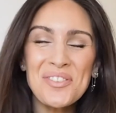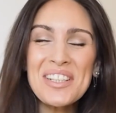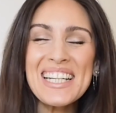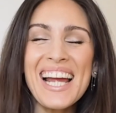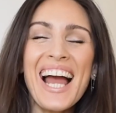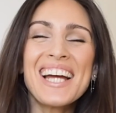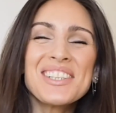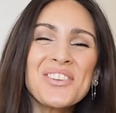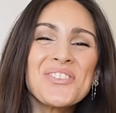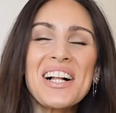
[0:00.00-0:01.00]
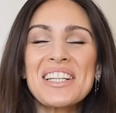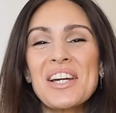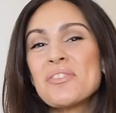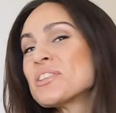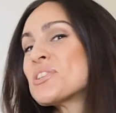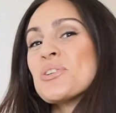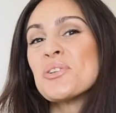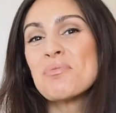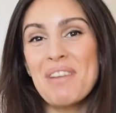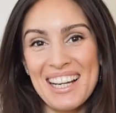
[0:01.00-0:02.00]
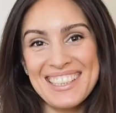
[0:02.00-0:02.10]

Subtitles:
everybody and welcome to my